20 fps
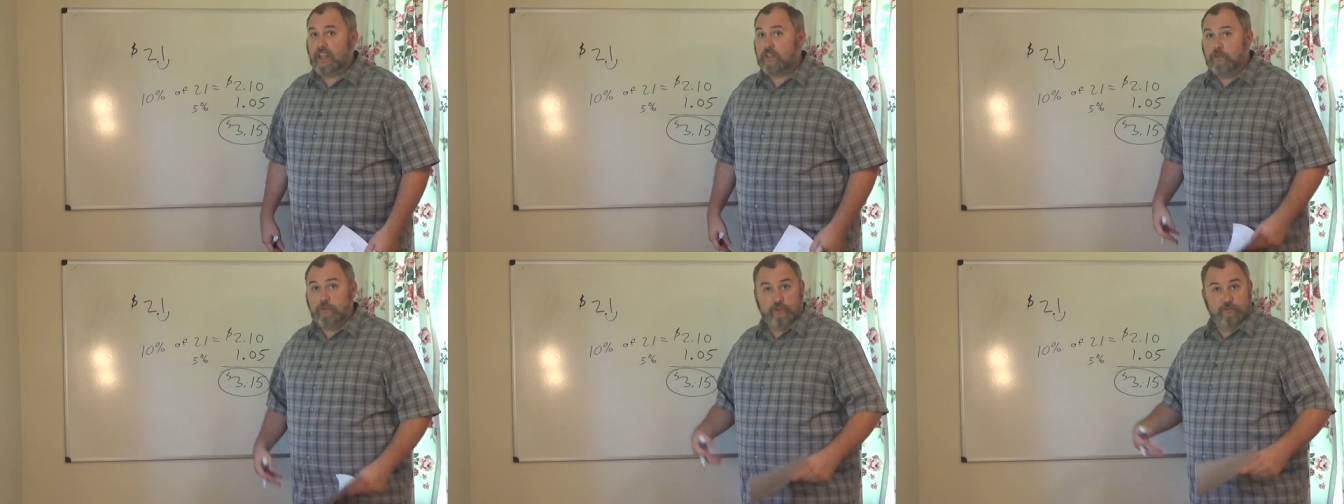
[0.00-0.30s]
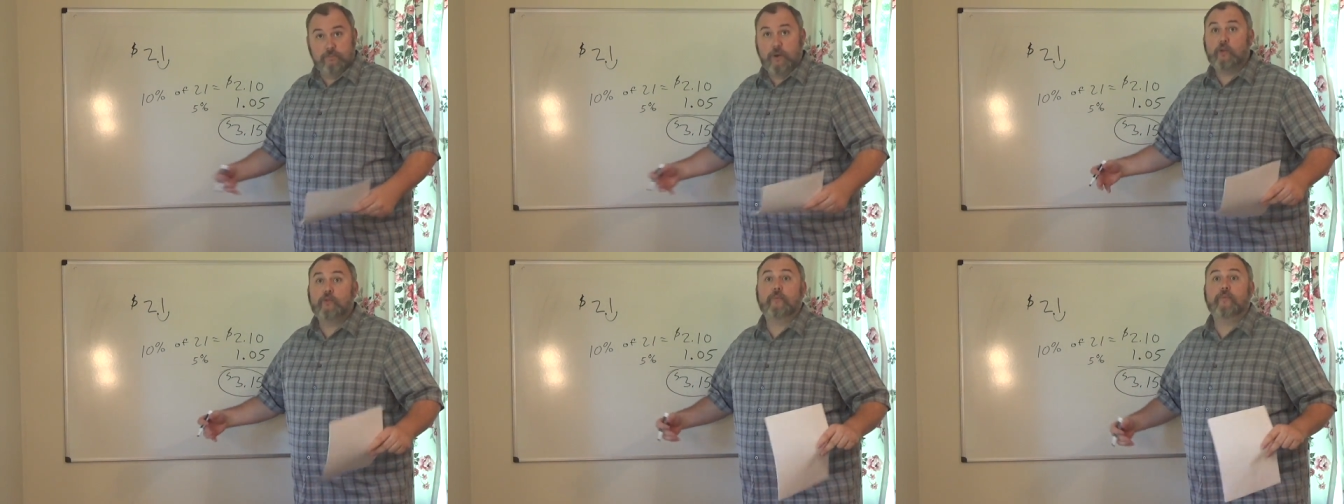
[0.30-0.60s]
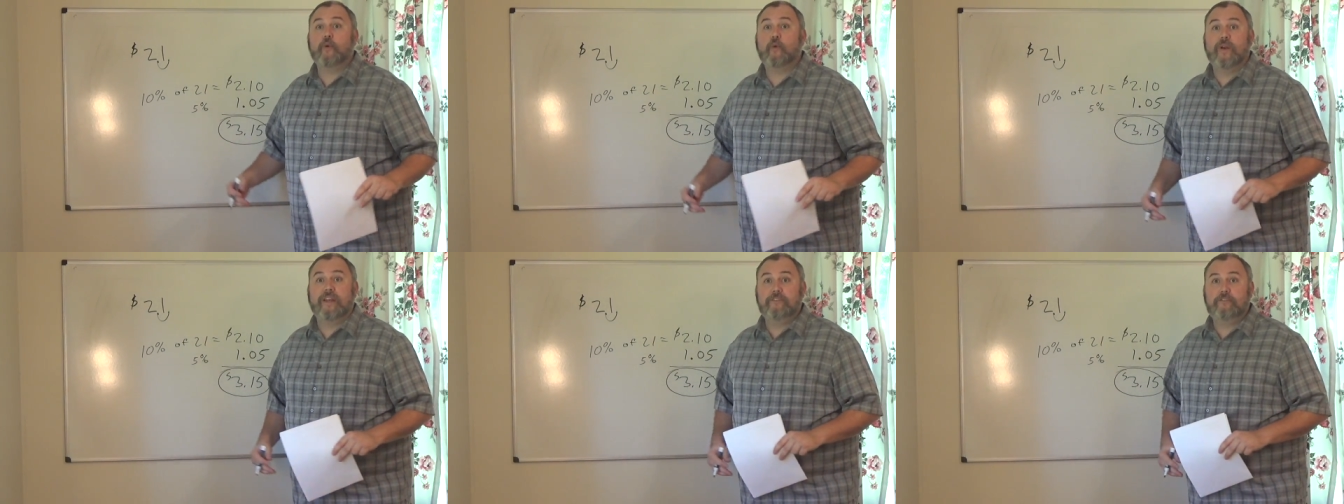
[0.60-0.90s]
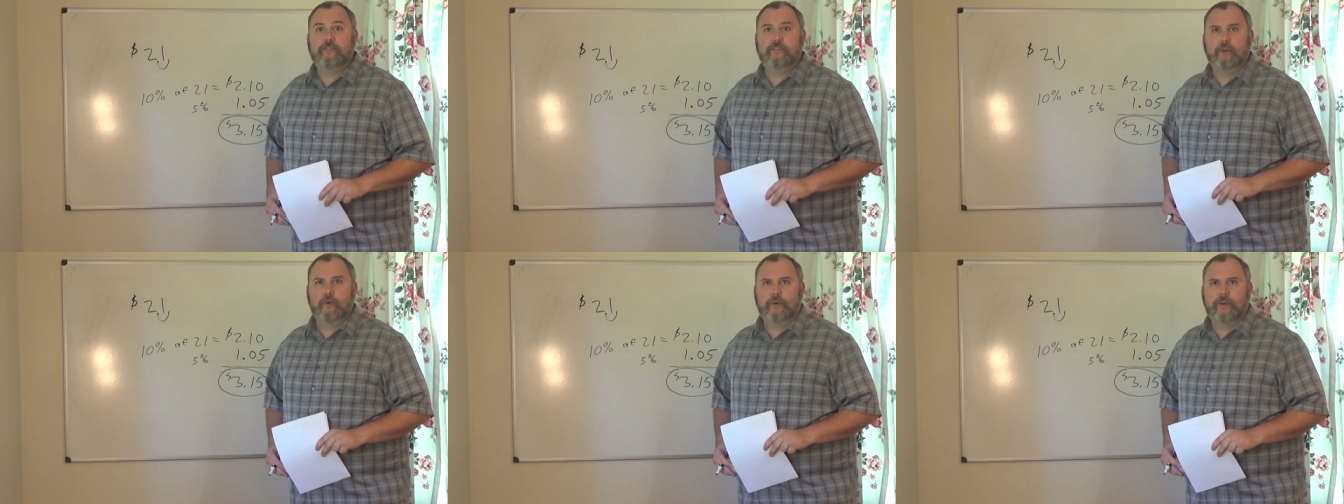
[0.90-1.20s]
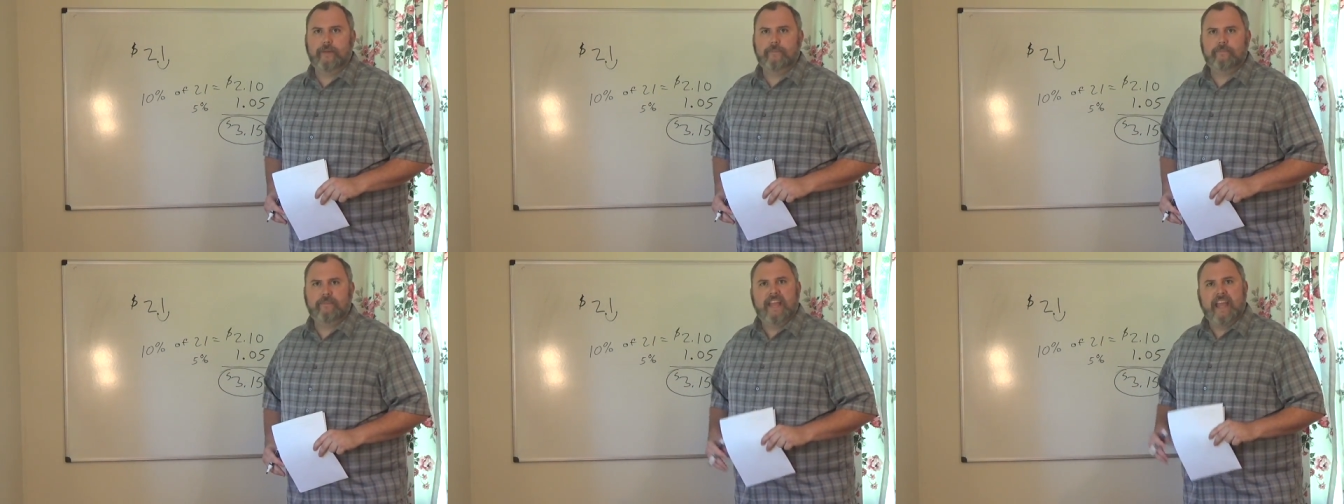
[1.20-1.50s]
There's multiple ways of doing
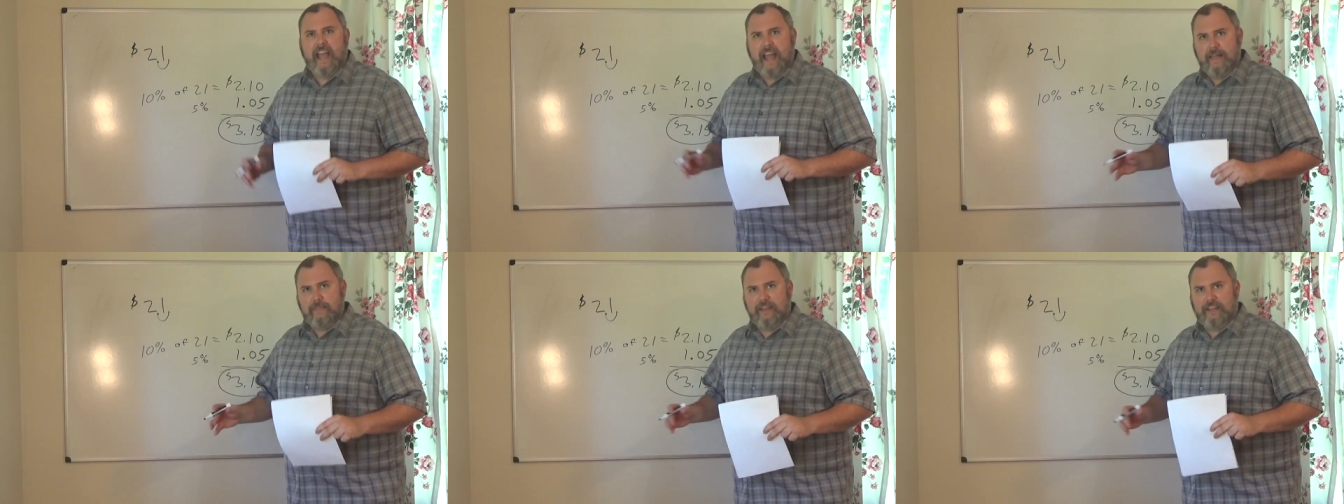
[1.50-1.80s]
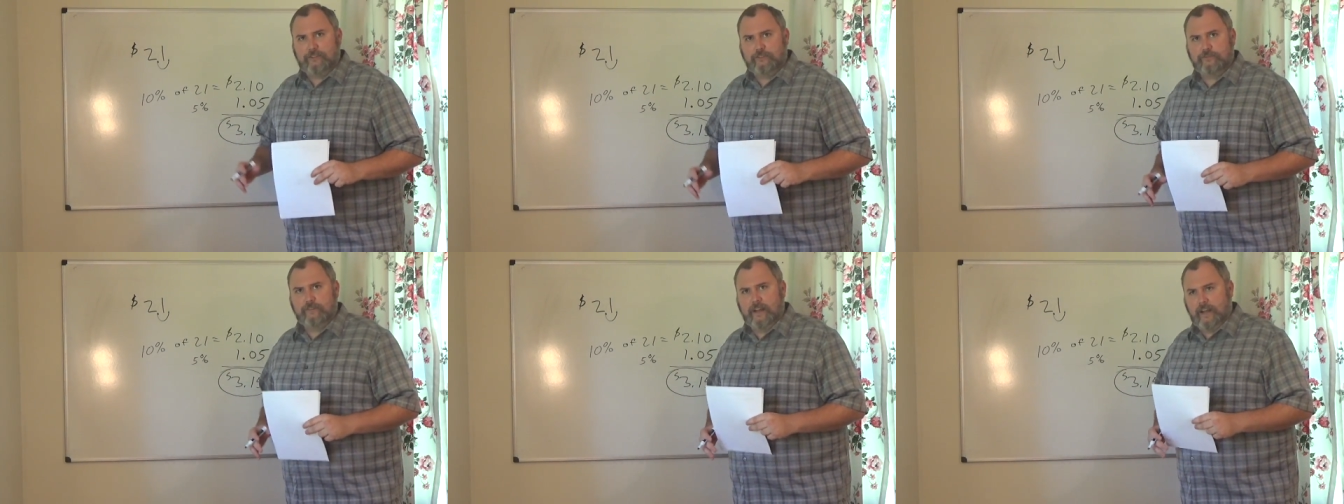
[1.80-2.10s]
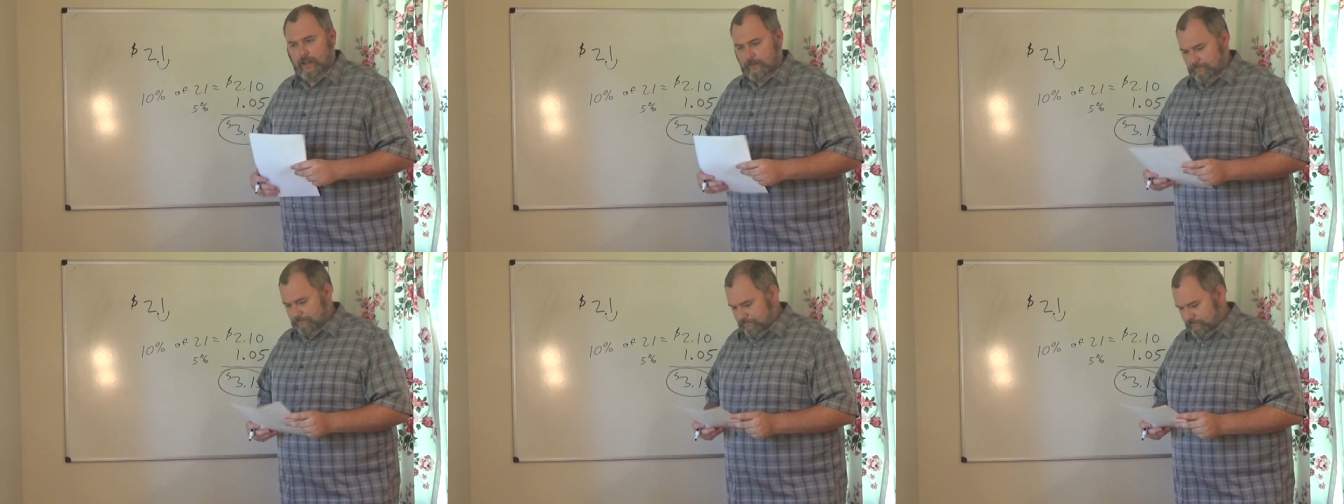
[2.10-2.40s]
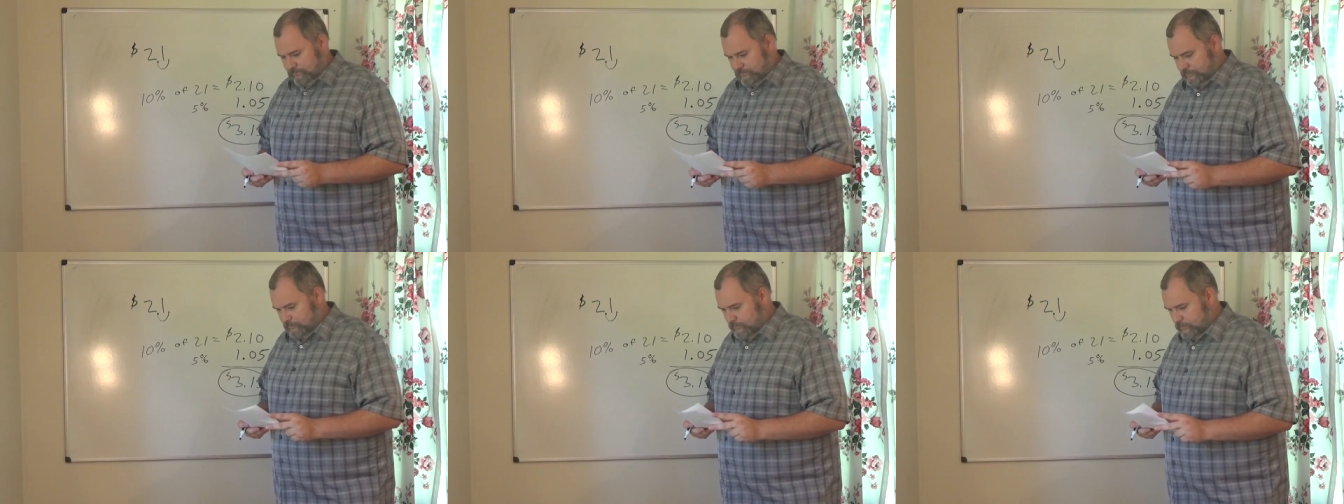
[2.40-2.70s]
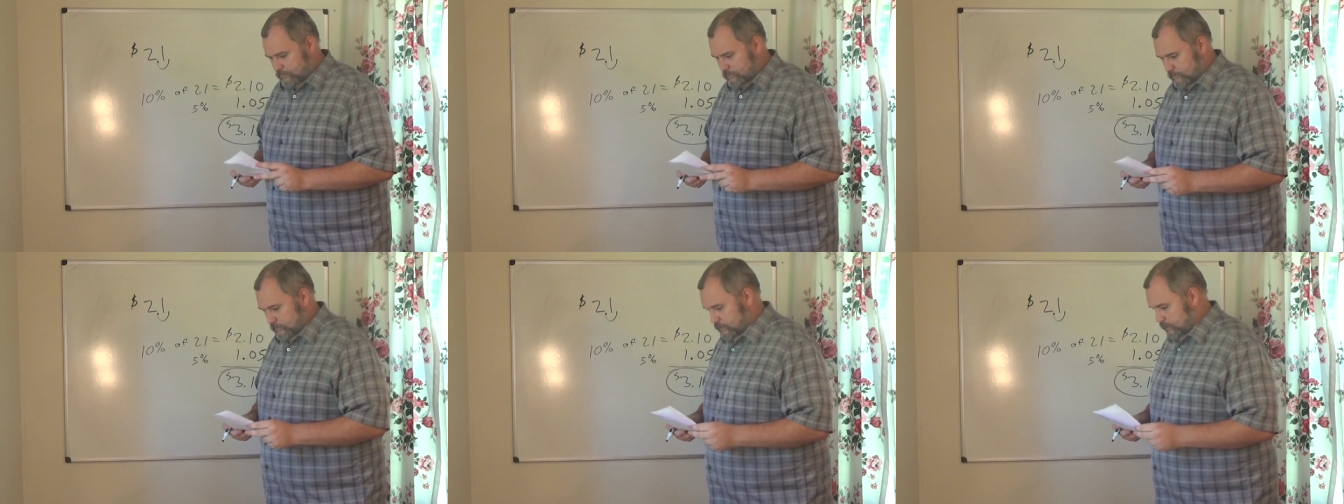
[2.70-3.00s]
it, and that's fine.
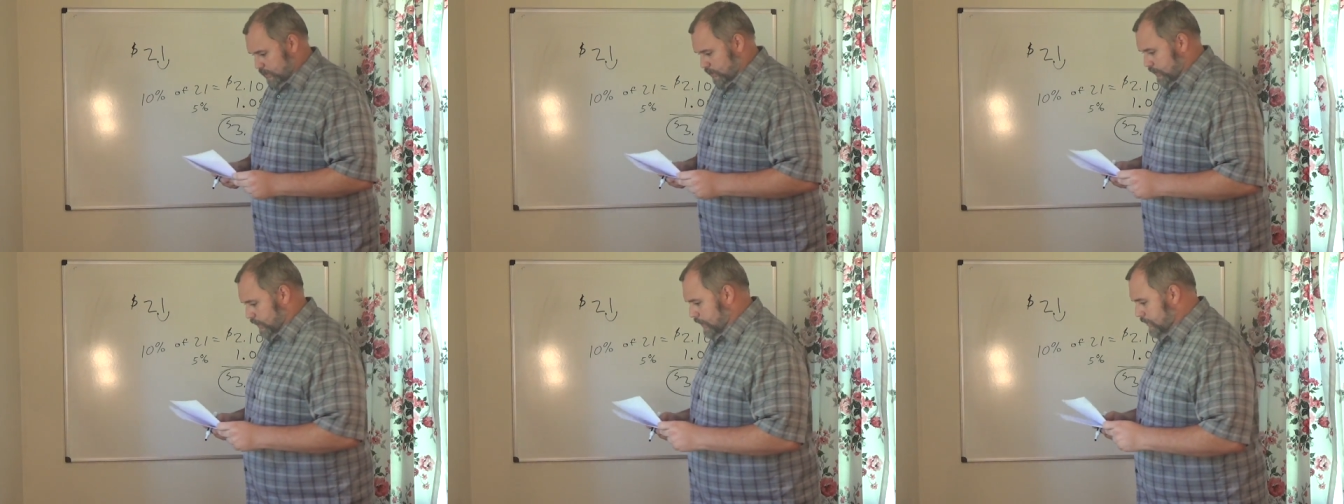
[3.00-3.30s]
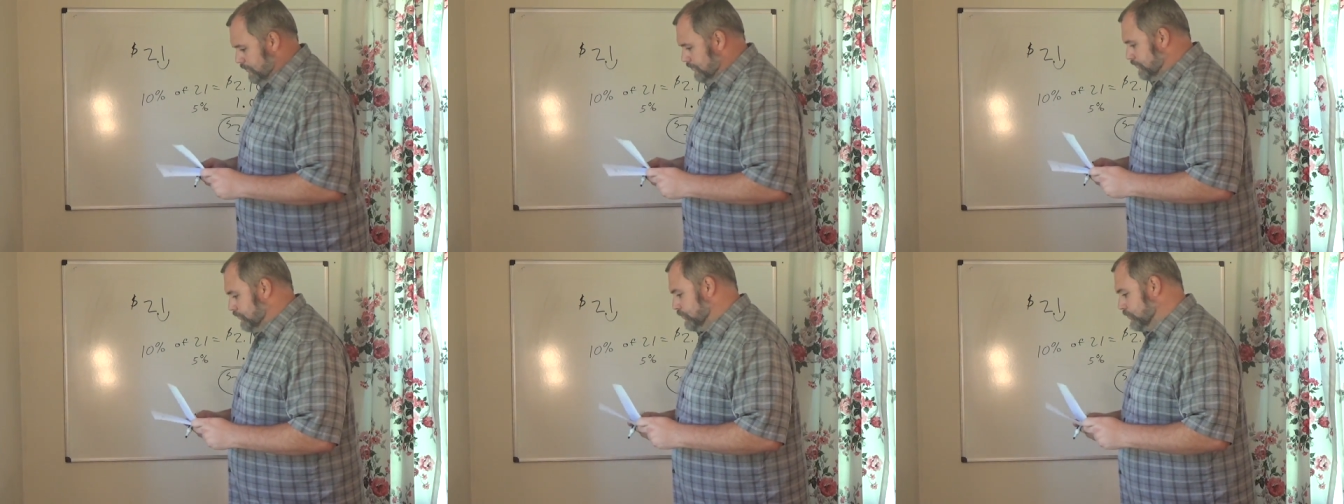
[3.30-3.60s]
All right.